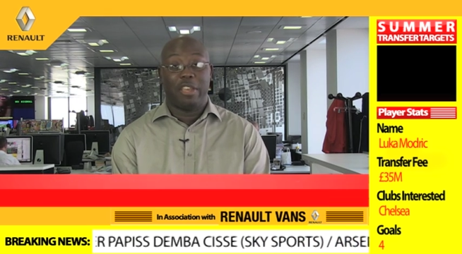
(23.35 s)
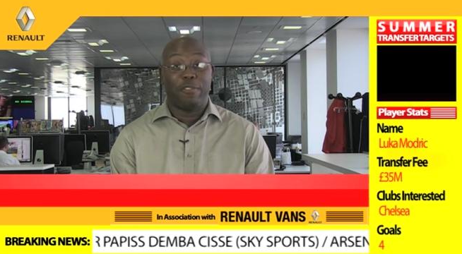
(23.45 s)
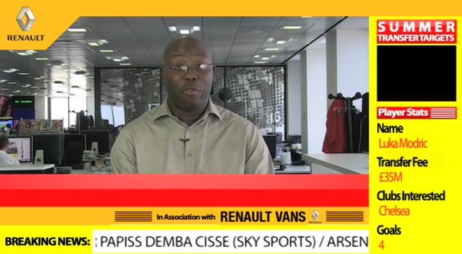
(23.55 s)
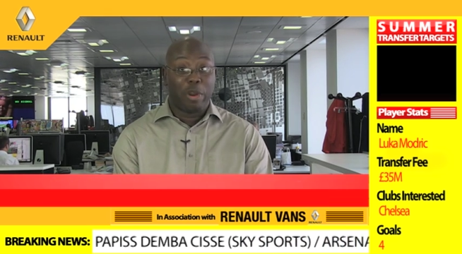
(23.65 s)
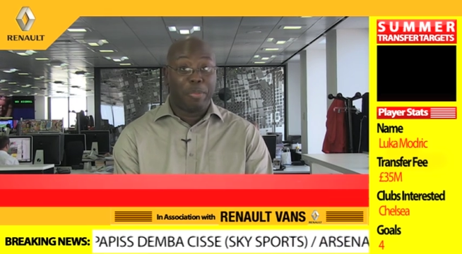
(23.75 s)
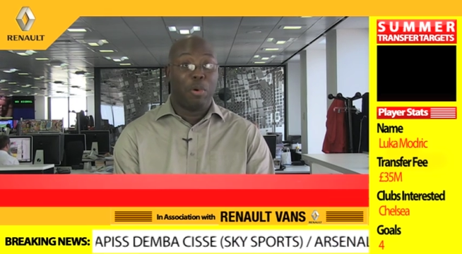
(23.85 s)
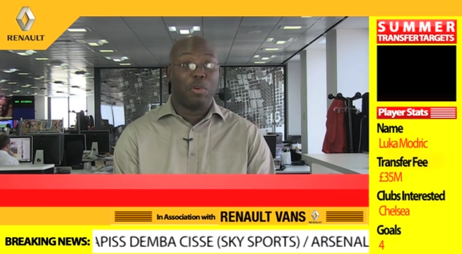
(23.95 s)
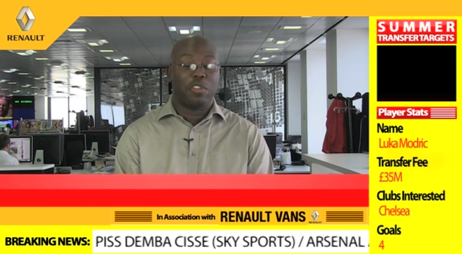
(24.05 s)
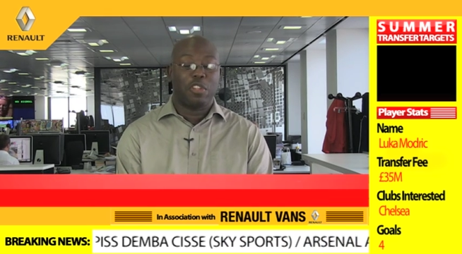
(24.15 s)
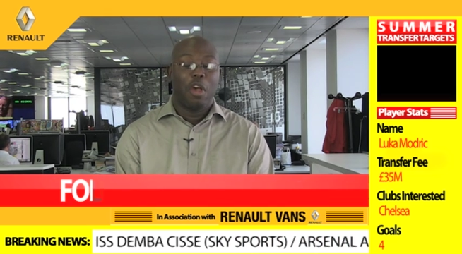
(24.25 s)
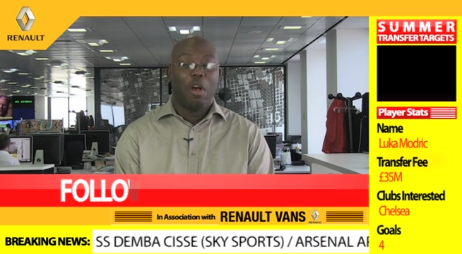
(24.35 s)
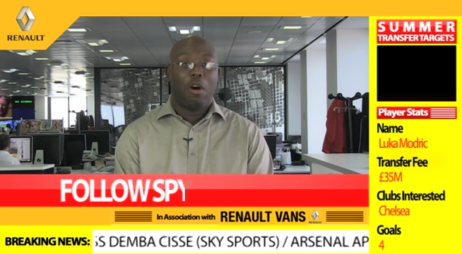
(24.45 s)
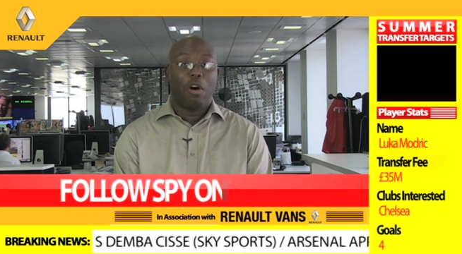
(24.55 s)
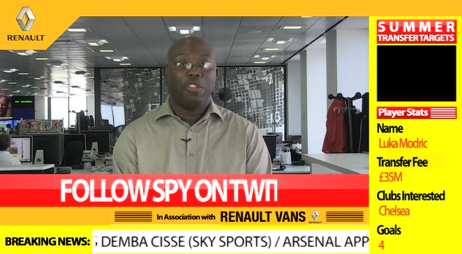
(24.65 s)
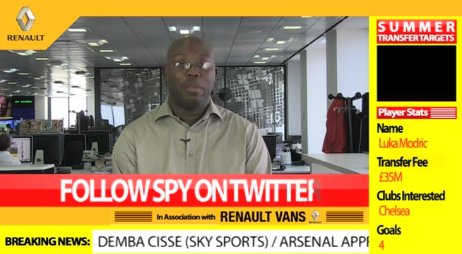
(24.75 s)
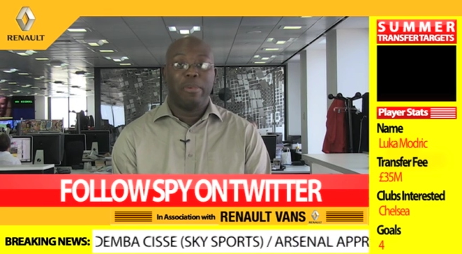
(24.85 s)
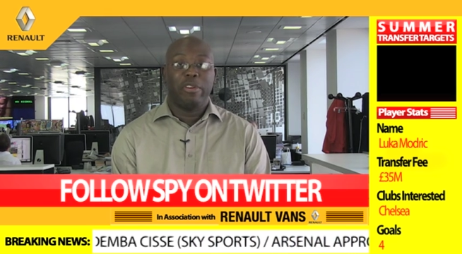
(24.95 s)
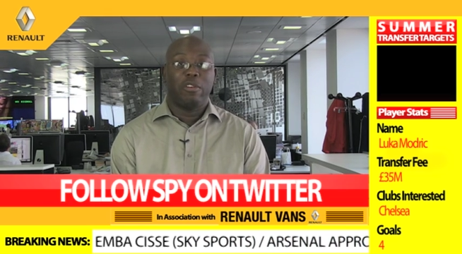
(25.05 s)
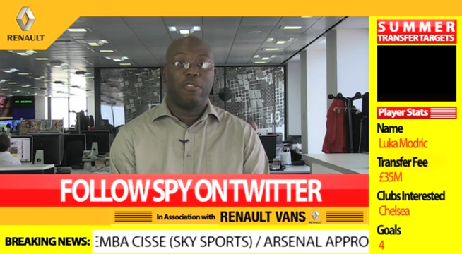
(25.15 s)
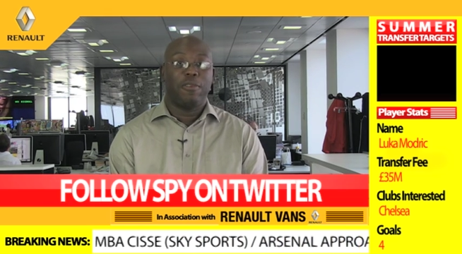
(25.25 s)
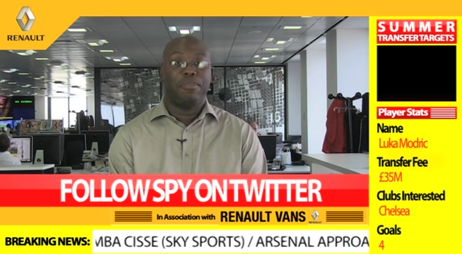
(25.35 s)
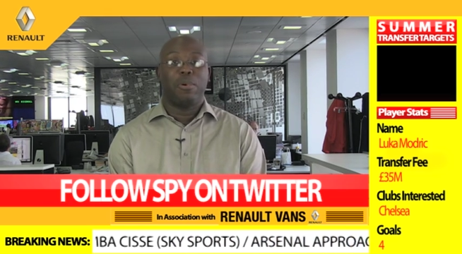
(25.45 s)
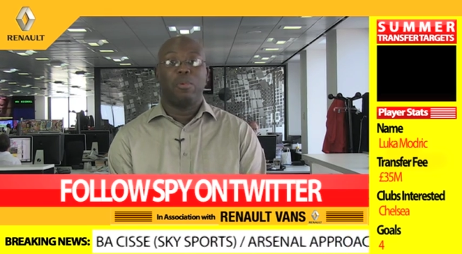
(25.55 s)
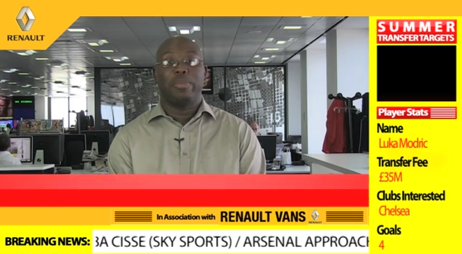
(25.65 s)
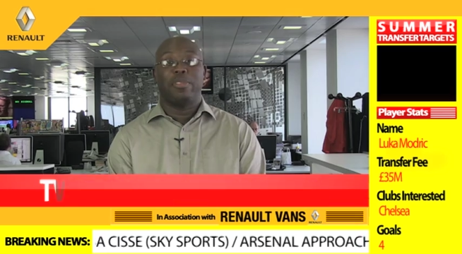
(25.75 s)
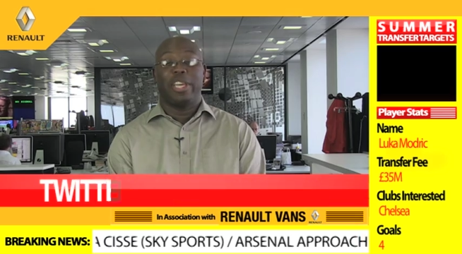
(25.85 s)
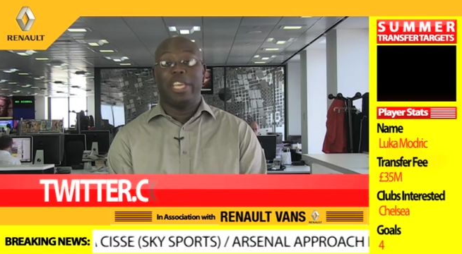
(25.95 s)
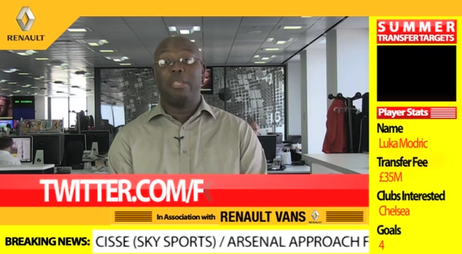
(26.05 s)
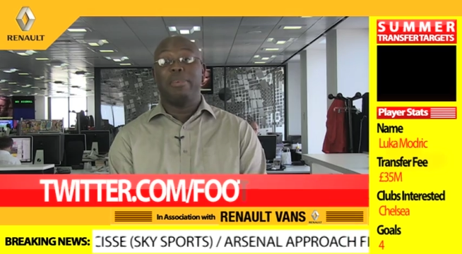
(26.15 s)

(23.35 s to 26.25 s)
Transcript: Full reports on the Mirror Football website. In the